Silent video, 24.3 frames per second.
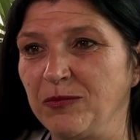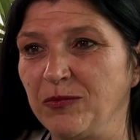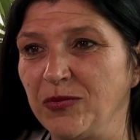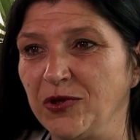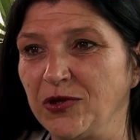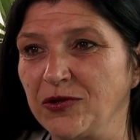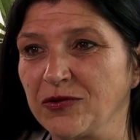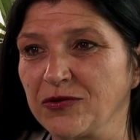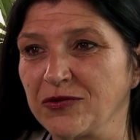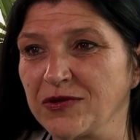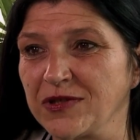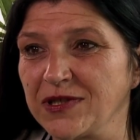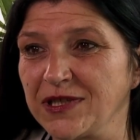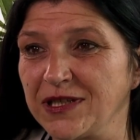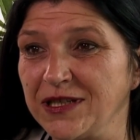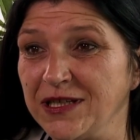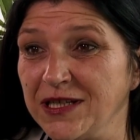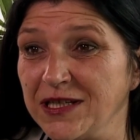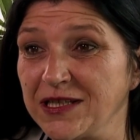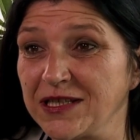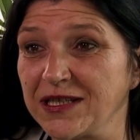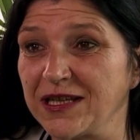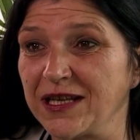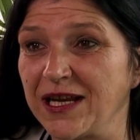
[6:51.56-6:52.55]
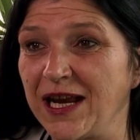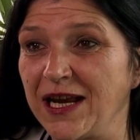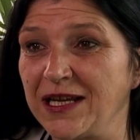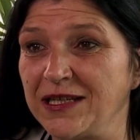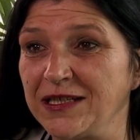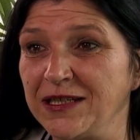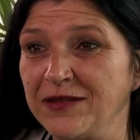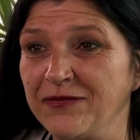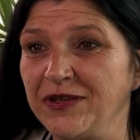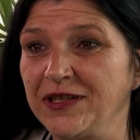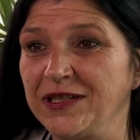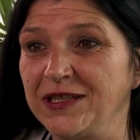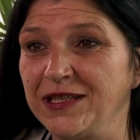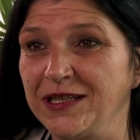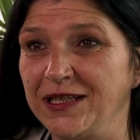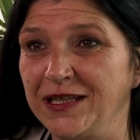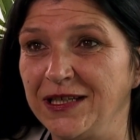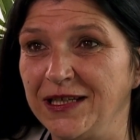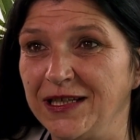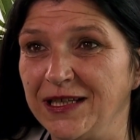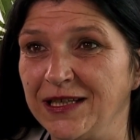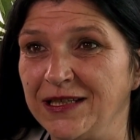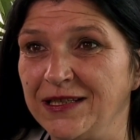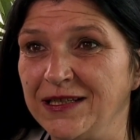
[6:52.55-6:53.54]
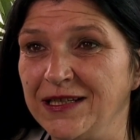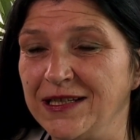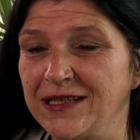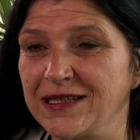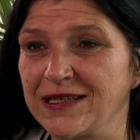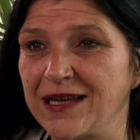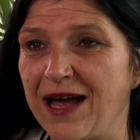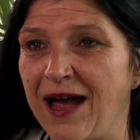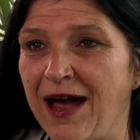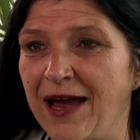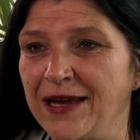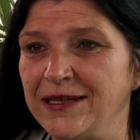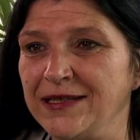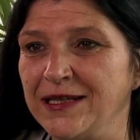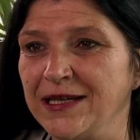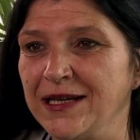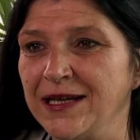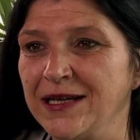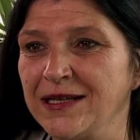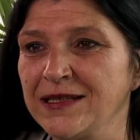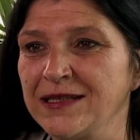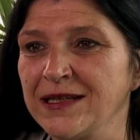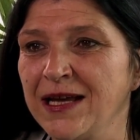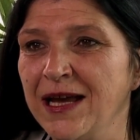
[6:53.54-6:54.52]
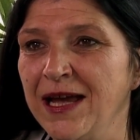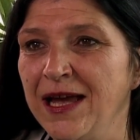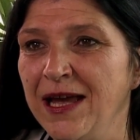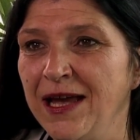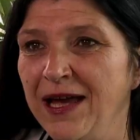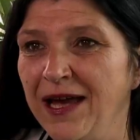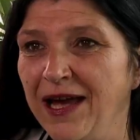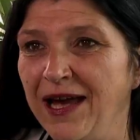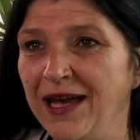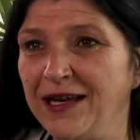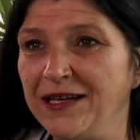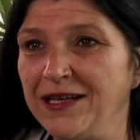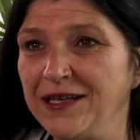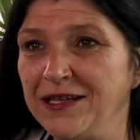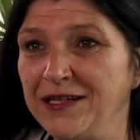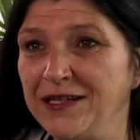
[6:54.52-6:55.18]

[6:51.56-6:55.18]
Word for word: impetus. It needs creativity, it needs ideas, and